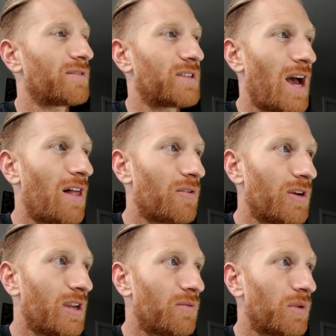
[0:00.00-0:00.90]

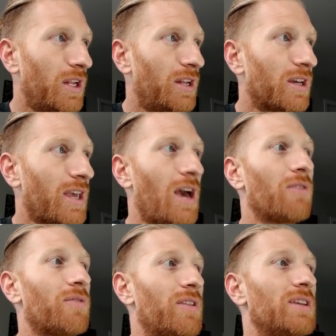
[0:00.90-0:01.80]
salary. We need to
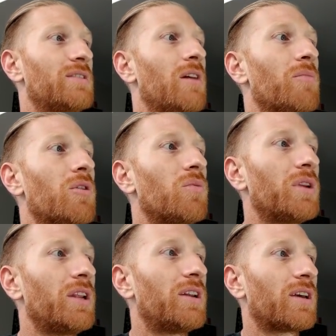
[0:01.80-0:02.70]
account for this number. We
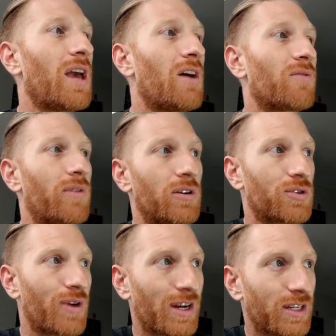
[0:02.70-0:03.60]
need to account for our
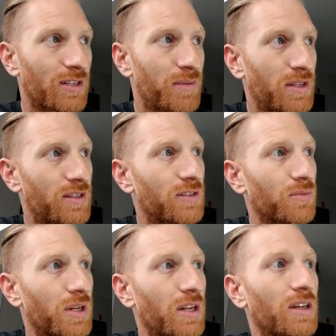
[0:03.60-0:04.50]
direct expenses.
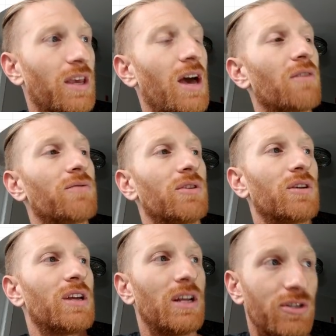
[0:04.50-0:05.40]
We need to account
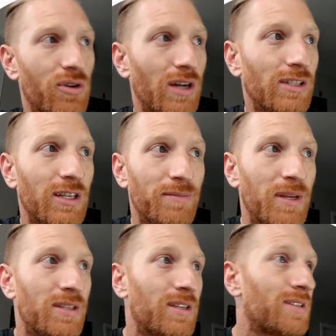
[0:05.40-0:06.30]
for indirect
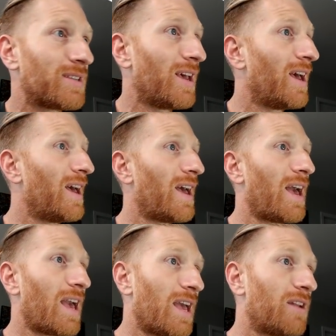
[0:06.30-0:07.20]
expenses,
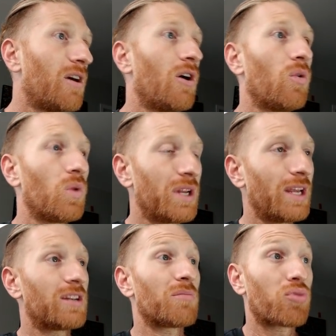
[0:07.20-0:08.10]
and we
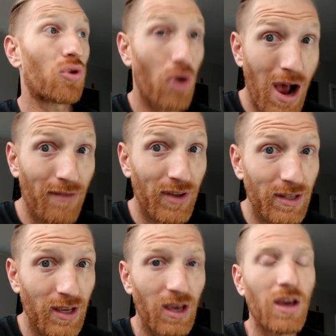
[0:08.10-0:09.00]
need to
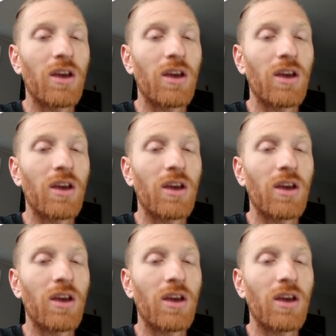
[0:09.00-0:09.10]
profit.